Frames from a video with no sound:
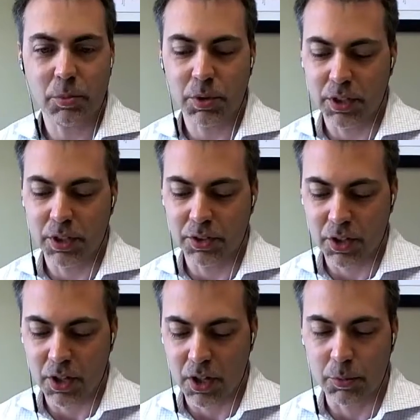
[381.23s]

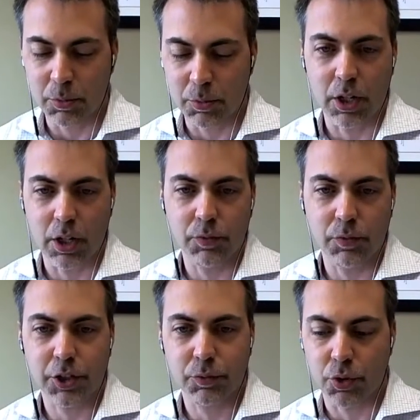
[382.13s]
because I'm going to kind of
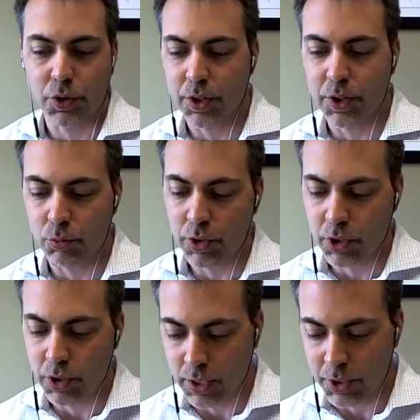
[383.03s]
fast forward to the end of the movie
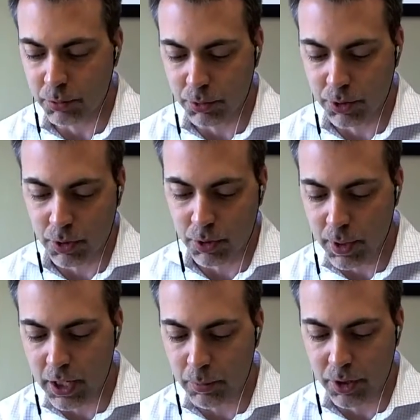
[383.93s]
here, I guess, but we'll
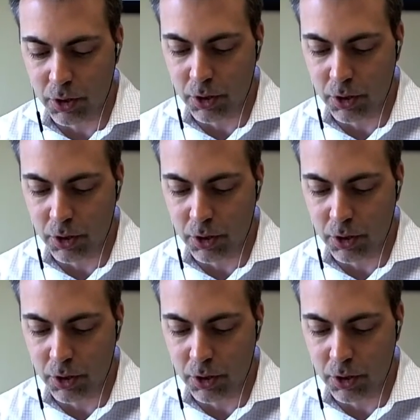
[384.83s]
back up, I know.